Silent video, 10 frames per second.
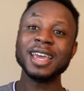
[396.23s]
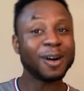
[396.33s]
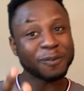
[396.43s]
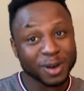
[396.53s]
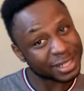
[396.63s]

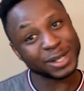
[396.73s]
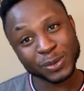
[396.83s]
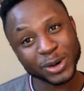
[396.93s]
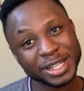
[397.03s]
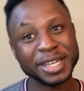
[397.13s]
Of course, I don't
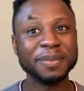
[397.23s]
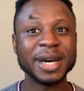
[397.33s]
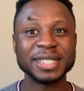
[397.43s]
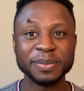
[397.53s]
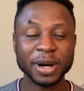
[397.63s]
work in the
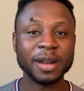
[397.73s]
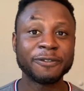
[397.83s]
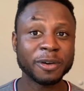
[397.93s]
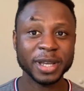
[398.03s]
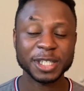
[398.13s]
embassy, but
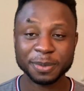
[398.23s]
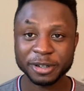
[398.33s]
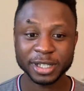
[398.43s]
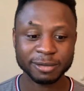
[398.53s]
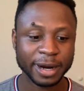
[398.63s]
from
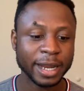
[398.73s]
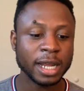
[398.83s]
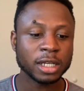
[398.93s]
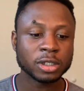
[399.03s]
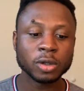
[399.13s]
experience, right?
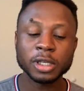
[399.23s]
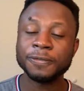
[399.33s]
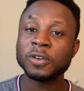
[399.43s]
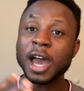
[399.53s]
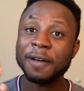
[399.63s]
So if
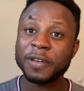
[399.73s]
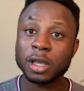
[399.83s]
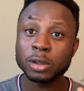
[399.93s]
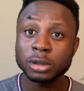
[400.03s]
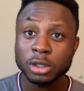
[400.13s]
you have a
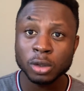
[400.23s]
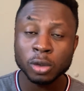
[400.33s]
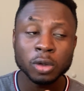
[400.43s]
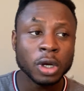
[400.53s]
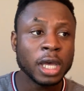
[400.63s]
good
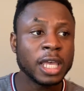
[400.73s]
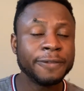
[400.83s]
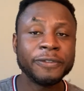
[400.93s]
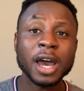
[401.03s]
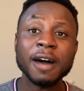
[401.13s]
school,
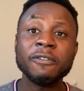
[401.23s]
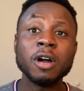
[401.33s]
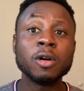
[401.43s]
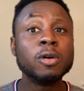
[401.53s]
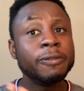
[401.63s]
if you have
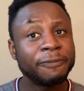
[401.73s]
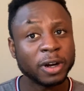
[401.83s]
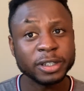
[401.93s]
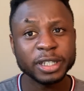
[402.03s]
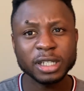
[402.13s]
good
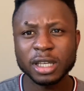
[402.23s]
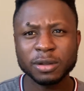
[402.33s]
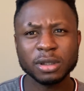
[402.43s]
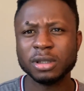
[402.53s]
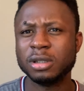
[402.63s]
funding,
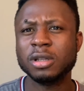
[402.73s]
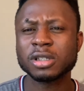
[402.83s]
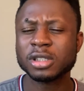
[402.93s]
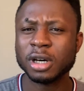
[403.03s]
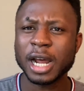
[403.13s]
it does
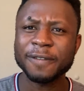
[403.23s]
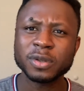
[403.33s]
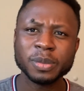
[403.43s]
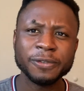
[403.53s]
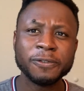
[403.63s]
not have to
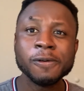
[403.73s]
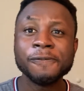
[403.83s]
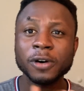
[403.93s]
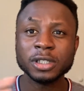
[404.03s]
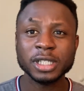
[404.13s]
be full
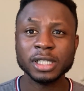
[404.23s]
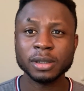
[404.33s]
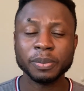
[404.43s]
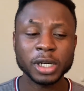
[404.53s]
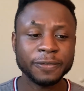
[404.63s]
funding,
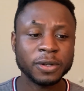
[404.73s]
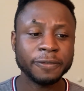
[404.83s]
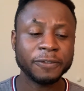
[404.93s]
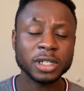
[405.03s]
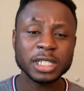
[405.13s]
but if the
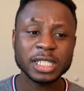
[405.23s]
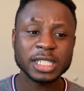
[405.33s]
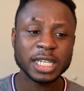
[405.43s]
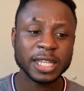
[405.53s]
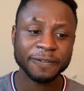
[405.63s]
funding is
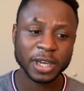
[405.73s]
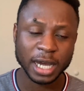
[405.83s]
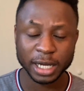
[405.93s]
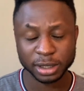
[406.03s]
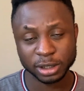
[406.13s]

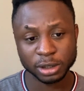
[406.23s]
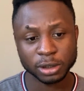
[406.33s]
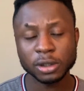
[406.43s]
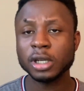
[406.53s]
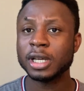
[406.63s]
significant, you
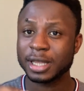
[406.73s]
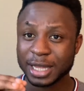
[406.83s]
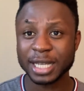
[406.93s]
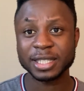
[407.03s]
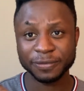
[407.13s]
know,
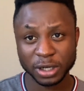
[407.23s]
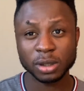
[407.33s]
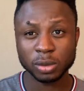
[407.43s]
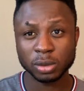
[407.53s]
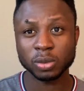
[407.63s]
that's a very
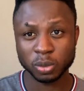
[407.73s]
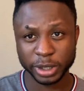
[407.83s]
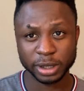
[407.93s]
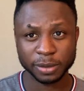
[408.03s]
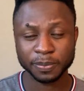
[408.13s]
good way